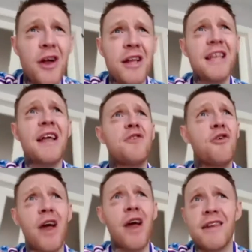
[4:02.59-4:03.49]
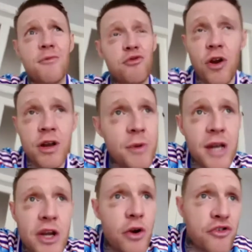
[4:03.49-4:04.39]
I didn't have the greatest amateur career. I didn't win
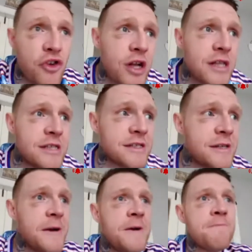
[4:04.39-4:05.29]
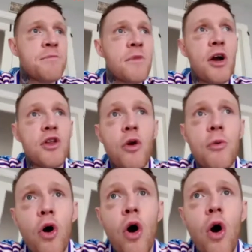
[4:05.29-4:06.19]
any Irish titles. And I turned
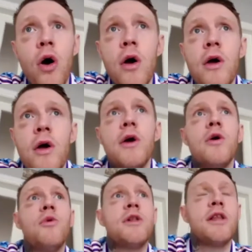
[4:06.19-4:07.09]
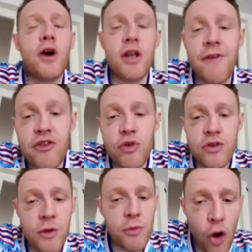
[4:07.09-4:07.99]
pro with the kind of attitude
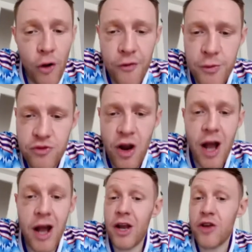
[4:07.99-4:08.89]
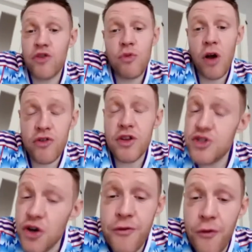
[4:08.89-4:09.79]
as, I'm tough, I'm strong, and I just
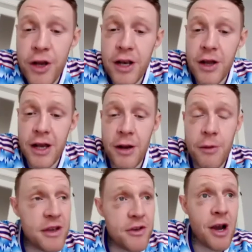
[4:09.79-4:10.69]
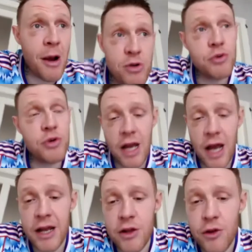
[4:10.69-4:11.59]
enjoy fighting, like, and I was given the opportunity
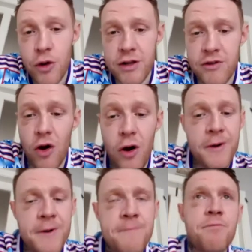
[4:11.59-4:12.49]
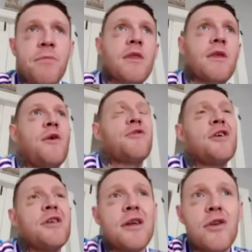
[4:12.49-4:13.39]
and I took it. So I was
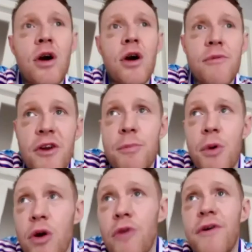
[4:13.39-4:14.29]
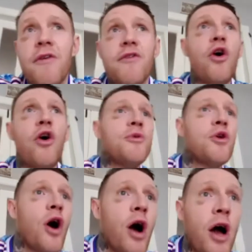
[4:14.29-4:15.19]
kind of like, look, I'm very proud of how far I've come. You
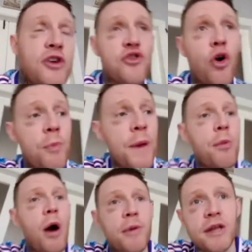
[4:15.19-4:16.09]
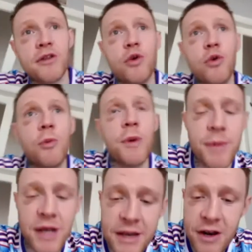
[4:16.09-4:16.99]
know, I show people what we can do when we
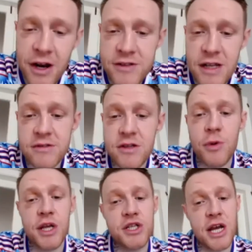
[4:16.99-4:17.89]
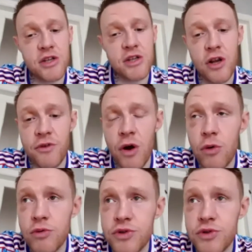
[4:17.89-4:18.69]
believe in ourselves, how we can change our lives around.